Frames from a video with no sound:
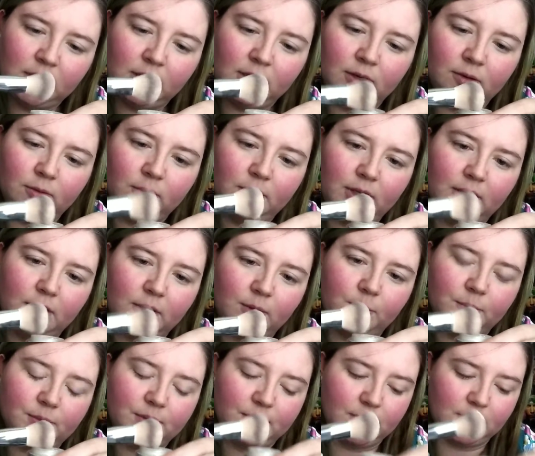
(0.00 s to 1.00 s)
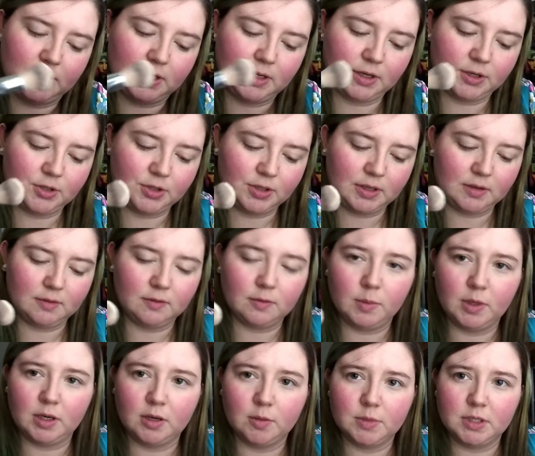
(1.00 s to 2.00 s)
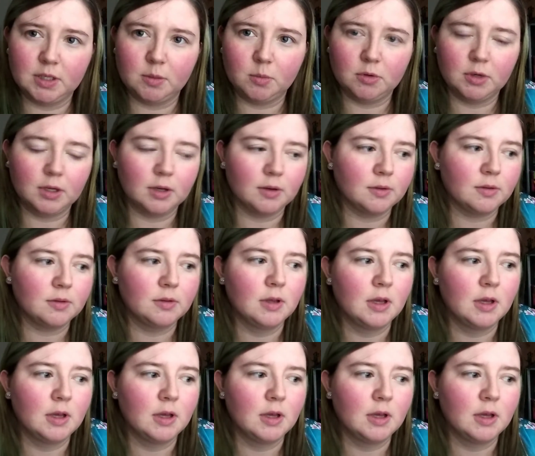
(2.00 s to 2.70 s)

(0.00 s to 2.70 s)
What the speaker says: It really helps. I actually have a makeup table now,